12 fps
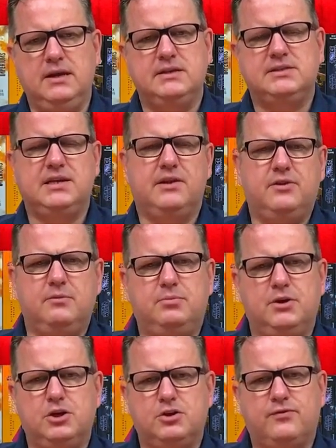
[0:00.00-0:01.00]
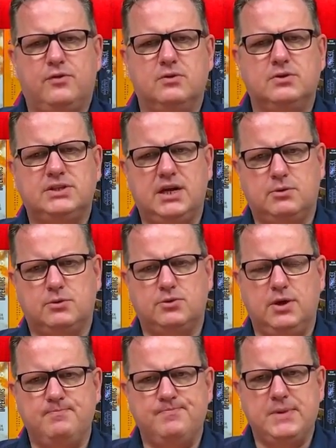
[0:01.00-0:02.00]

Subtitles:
said the British Foreign Secretary.